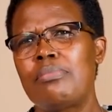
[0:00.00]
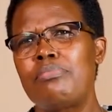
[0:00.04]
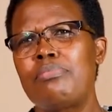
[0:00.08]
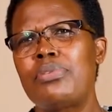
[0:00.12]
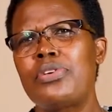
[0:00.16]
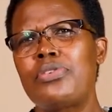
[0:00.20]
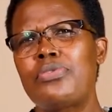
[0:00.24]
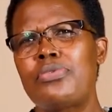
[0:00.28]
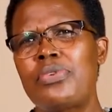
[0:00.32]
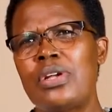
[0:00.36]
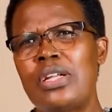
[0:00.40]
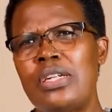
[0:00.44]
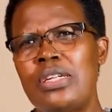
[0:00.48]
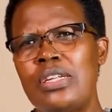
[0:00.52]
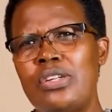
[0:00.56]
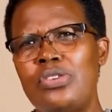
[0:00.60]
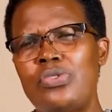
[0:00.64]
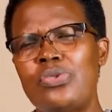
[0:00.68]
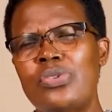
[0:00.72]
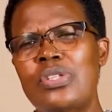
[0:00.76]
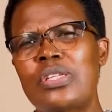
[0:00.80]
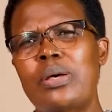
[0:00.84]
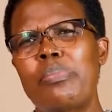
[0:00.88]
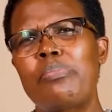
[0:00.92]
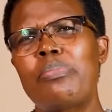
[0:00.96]
be ready
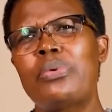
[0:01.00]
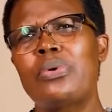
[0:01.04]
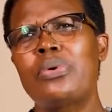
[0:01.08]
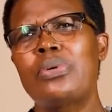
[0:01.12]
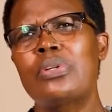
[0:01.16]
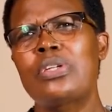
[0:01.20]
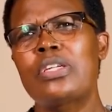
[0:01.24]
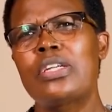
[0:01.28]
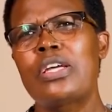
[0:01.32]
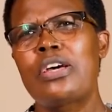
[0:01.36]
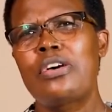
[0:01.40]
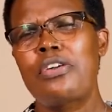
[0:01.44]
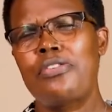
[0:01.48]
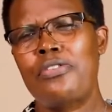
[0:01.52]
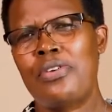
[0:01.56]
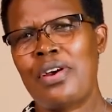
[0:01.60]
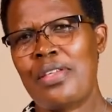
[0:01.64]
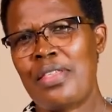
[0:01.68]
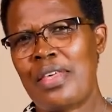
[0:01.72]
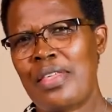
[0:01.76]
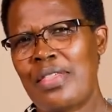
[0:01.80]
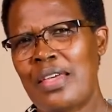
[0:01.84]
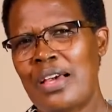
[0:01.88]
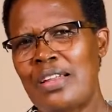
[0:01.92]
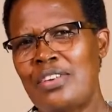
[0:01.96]
to support
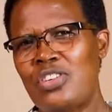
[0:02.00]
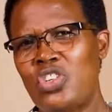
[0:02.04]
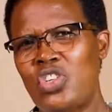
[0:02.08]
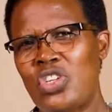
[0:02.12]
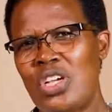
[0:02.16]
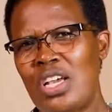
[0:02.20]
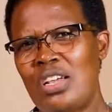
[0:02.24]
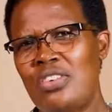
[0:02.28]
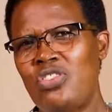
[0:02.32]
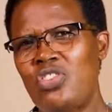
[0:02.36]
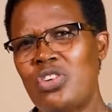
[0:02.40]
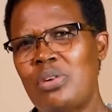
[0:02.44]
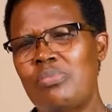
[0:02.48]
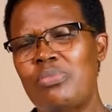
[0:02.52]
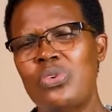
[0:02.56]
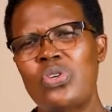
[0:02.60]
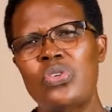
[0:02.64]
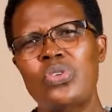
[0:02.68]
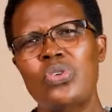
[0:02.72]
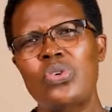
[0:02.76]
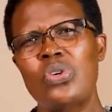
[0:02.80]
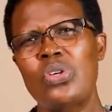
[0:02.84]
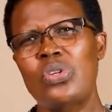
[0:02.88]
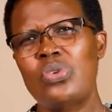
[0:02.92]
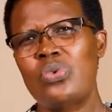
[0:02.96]
rather than change. I'm
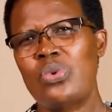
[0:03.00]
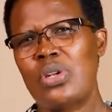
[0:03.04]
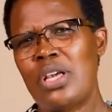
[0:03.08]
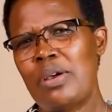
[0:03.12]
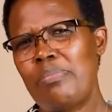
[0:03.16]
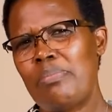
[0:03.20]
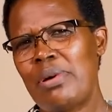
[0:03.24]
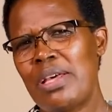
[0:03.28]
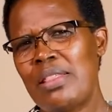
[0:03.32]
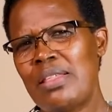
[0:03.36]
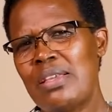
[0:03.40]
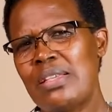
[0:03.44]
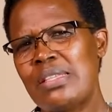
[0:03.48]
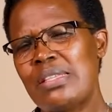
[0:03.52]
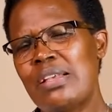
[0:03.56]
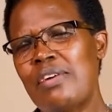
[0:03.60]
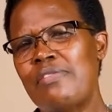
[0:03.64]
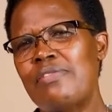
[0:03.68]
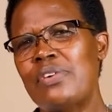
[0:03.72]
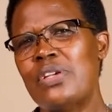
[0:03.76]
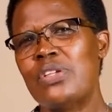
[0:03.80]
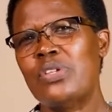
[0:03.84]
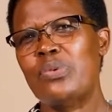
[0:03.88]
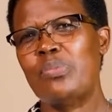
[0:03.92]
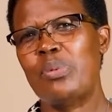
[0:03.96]
not going to labor this,
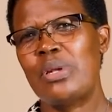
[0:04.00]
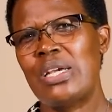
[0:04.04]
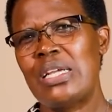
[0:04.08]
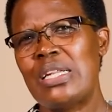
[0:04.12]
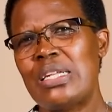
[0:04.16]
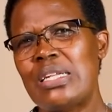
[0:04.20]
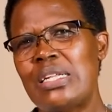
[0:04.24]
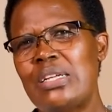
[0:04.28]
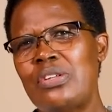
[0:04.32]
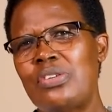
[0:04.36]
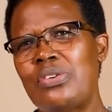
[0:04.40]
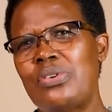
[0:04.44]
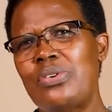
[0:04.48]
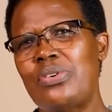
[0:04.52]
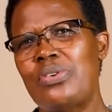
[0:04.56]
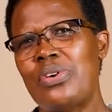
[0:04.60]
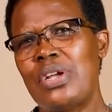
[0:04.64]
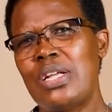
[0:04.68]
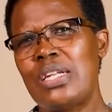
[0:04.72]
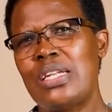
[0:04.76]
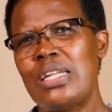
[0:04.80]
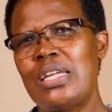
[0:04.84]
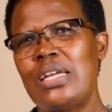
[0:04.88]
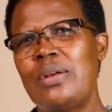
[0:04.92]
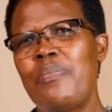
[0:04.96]
I've explained it
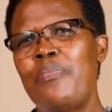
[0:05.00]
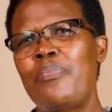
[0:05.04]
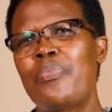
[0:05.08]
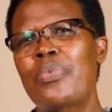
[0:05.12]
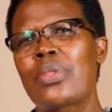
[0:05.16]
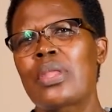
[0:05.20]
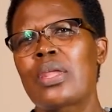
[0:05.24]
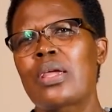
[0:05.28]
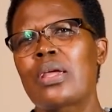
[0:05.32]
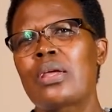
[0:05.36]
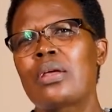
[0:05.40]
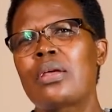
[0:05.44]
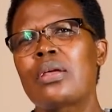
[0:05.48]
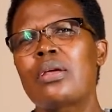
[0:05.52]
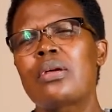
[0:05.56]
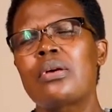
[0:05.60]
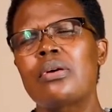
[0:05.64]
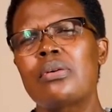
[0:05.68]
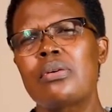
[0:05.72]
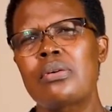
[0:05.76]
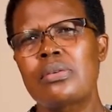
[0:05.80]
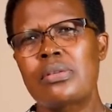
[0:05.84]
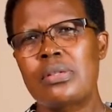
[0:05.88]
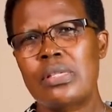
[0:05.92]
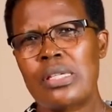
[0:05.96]
already.
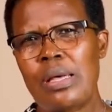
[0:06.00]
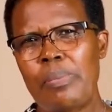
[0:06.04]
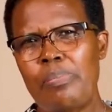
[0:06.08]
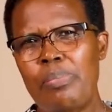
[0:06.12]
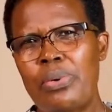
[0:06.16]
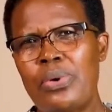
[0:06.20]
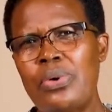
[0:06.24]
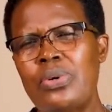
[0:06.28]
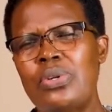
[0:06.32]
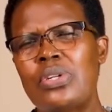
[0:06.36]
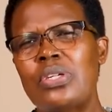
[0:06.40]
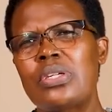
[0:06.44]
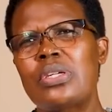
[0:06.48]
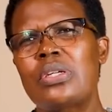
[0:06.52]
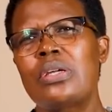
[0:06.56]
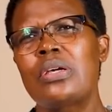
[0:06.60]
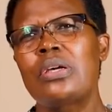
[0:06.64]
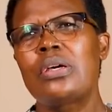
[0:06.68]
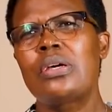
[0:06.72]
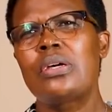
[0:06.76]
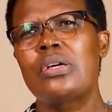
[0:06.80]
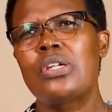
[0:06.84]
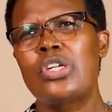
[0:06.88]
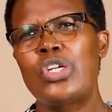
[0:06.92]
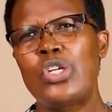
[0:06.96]
Support,
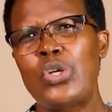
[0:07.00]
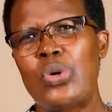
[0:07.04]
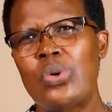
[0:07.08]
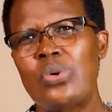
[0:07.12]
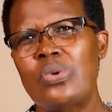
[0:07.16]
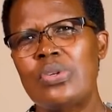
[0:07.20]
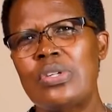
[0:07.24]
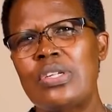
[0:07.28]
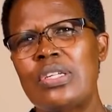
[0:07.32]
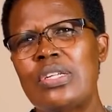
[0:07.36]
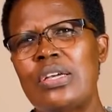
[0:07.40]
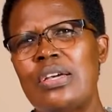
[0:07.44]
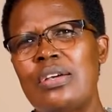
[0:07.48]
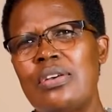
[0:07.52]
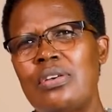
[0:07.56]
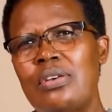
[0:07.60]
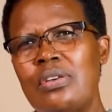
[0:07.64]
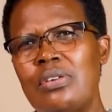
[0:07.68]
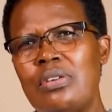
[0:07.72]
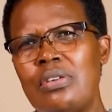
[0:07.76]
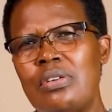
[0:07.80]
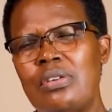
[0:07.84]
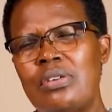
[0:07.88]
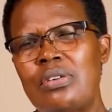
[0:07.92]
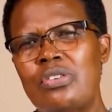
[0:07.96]
don't
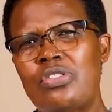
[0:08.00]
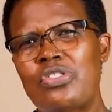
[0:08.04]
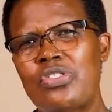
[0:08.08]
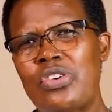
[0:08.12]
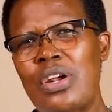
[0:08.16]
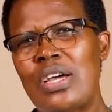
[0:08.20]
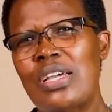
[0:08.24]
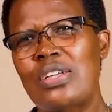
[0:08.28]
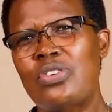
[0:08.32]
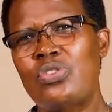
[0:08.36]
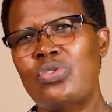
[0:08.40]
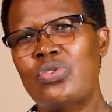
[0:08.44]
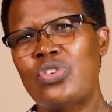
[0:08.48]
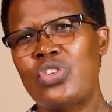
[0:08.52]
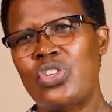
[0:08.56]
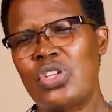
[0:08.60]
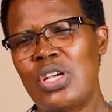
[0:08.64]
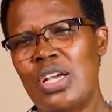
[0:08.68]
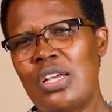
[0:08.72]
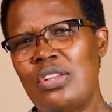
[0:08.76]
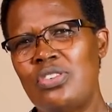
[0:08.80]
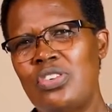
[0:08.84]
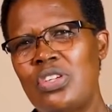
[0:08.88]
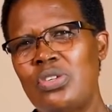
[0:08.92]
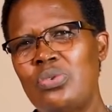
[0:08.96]
try to
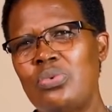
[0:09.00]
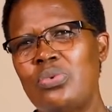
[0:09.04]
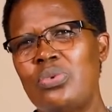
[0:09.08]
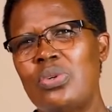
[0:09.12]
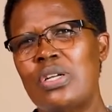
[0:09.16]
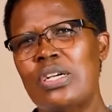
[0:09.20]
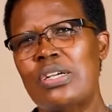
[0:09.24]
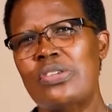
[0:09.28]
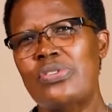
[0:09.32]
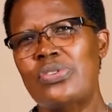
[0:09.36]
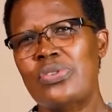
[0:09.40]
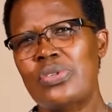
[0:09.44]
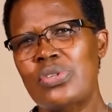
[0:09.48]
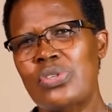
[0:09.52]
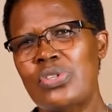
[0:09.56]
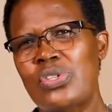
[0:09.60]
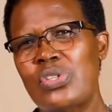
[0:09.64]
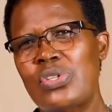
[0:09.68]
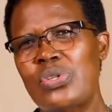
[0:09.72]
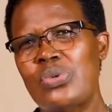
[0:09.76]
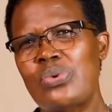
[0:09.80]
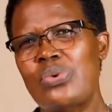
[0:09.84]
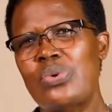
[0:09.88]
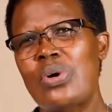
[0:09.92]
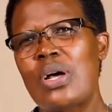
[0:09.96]
change, it will
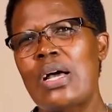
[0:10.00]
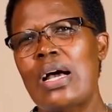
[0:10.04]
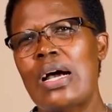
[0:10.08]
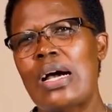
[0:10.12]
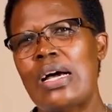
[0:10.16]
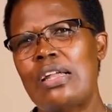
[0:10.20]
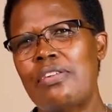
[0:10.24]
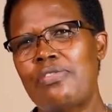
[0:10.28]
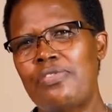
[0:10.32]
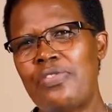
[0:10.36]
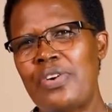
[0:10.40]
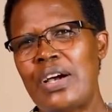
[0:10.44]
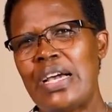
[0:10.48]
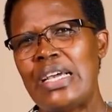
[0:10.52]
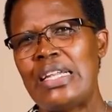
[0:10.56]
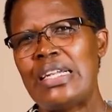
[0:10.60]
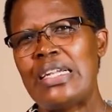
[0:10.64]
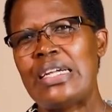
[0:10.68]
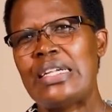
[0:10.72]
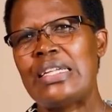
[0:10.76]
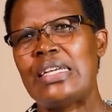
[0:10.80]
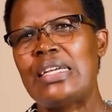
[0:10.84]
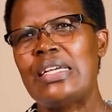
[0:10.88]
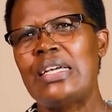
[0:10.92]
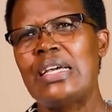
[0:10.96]
exhaust you. And
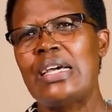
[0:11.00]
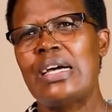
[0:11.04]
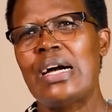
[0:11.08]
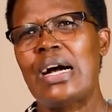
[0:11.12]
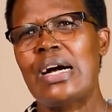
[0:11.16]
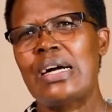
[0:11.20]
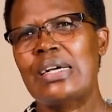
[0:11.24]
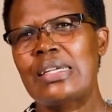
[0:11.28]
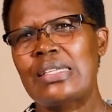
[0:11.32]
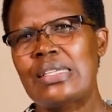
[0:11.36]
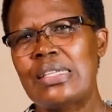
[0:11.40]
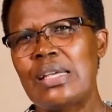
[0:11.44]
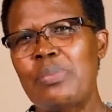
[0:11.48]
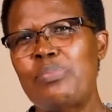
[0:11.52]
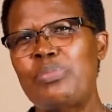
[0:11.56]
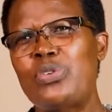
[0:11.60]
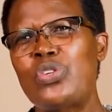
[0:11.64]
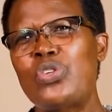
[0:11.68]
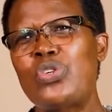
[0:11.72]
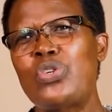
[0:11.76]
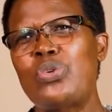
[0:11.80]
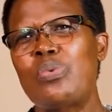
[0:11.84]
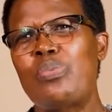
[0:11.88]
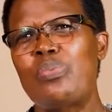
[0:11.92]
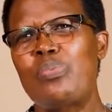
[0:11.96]
finally,
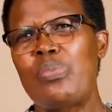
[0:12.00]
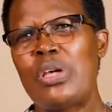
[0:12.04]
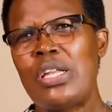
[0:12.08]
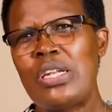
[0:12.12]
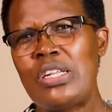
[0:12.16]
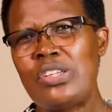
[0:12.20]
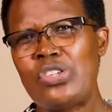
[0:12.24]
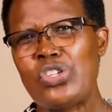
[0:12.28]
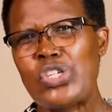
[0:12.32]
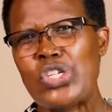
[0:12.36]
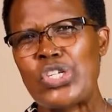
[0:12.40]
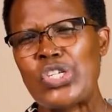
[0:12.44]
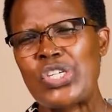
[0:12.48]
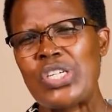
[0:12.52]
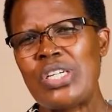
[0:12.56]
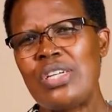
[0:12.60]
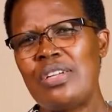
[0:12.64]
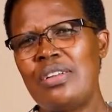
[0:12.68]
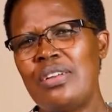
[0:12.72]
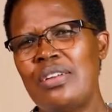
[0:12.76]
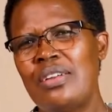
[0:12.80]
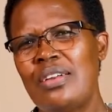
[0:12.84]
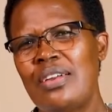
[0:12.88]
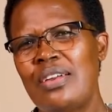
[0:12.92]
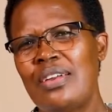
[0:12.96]
accept your
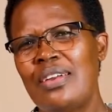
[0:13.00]
ministry.